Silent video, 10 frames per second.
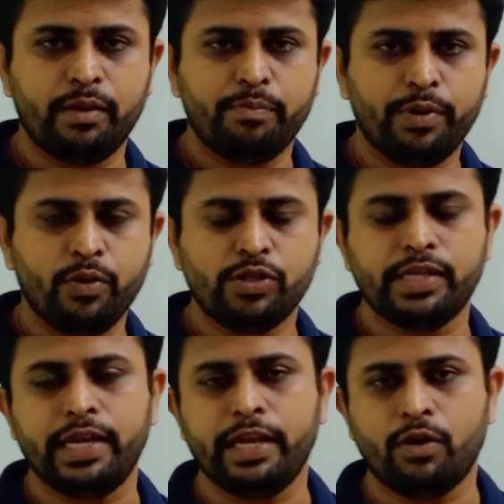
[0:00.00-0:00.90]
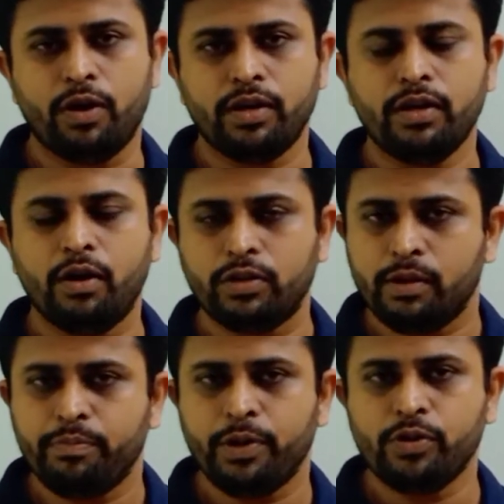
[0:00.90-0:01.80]
the pure silicon or the
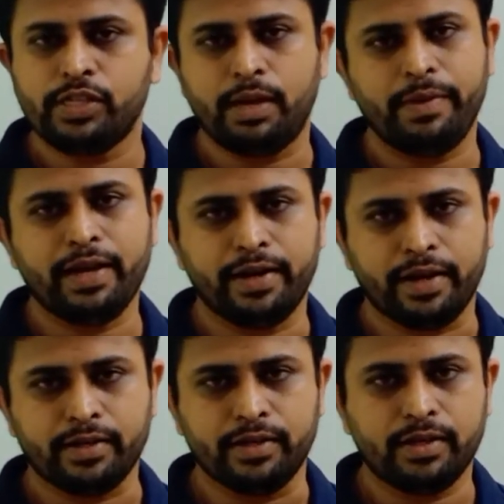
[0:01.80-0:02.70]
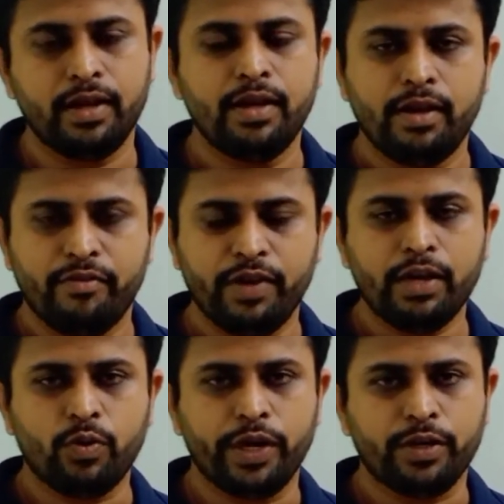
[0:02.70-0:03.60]
pure semiconductor, we are
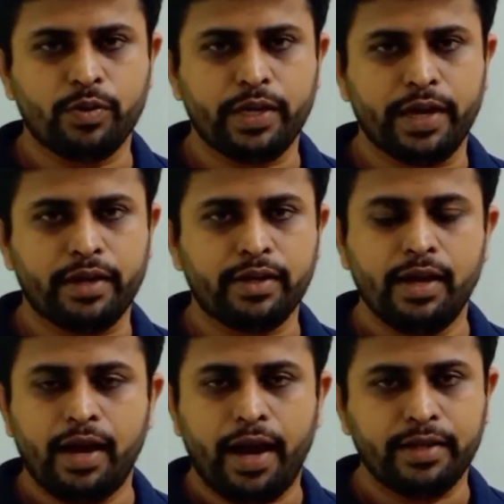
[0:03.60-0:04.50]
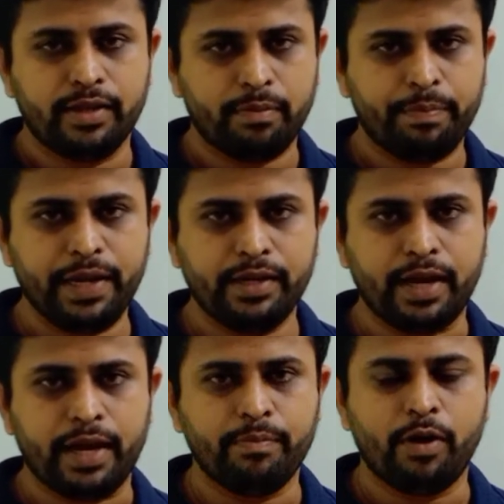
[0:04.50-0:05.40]
going to get either P
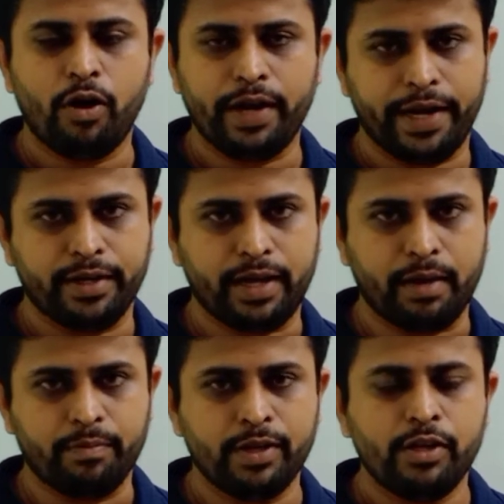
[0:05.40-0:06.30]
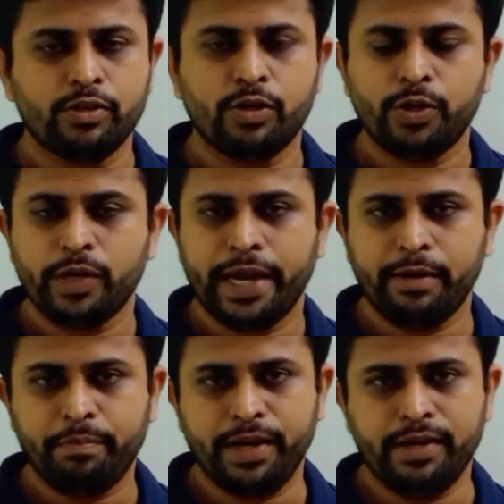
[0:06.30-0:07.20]
type or N type. So to
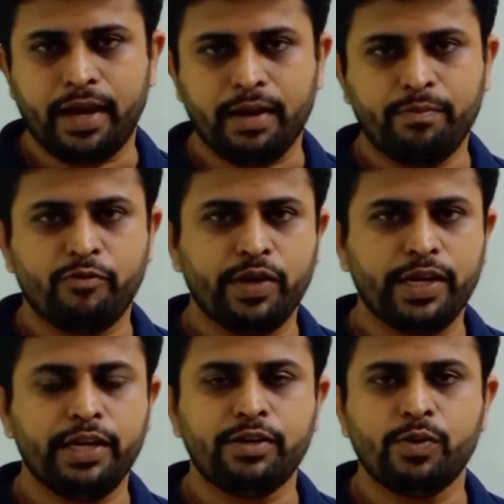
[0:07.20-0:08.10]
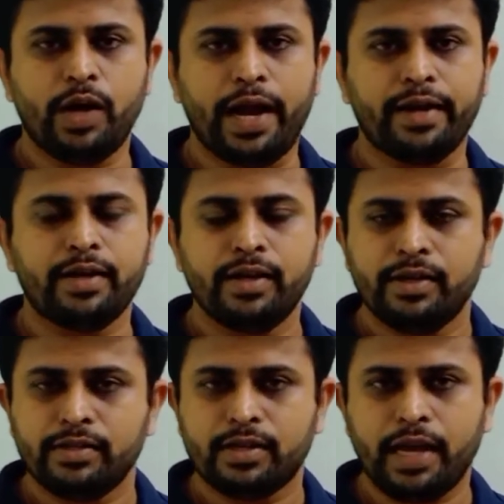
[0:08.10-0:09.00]
get P type, we need to add
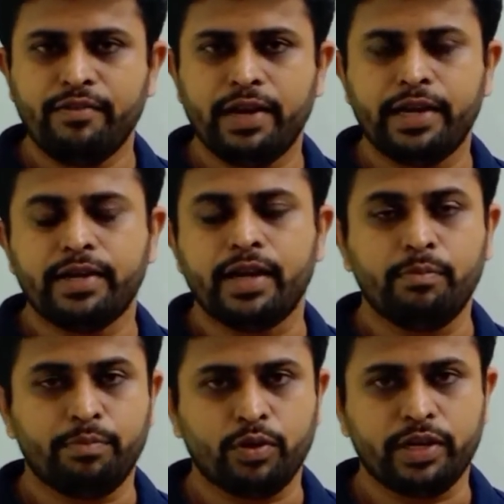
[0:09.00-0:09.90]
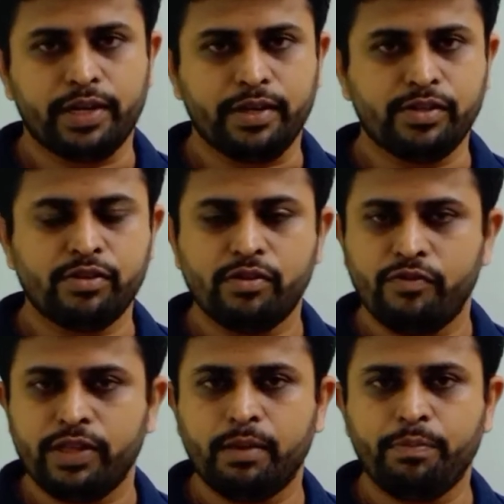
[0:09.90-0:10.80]
trivalent impurities
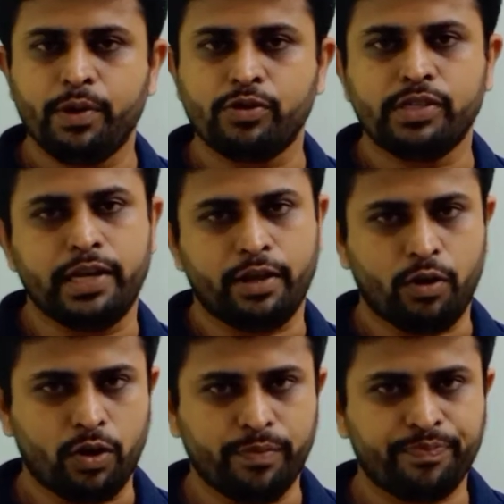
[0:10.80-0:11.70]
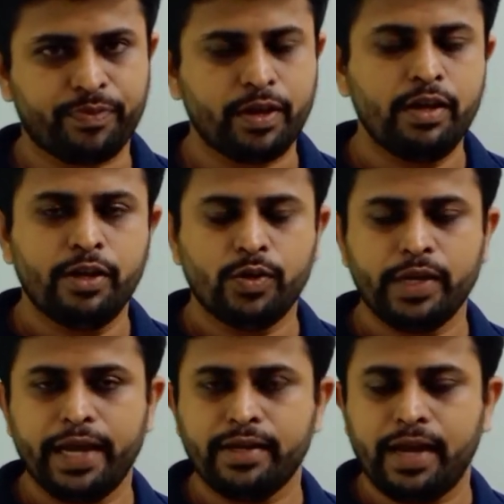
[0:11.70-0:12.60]
with the pure silicon. To
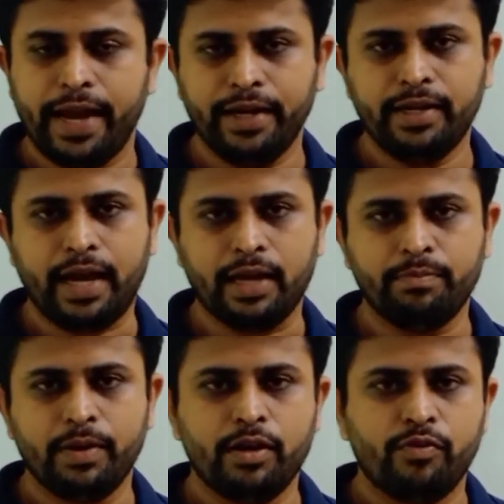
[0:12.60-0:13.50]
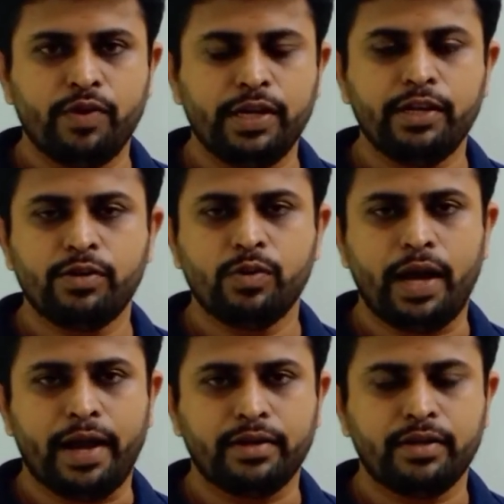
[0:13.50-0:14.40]
get N type, we need to
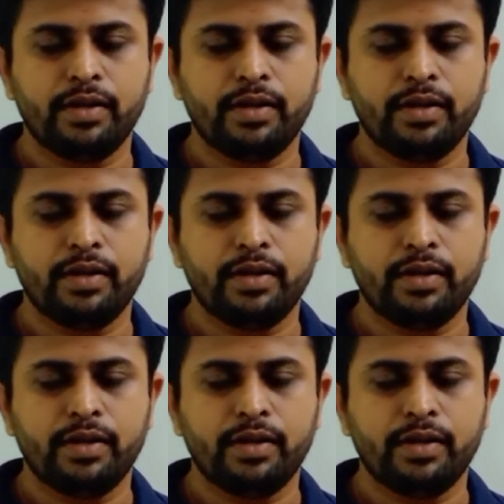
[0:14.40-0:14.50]
add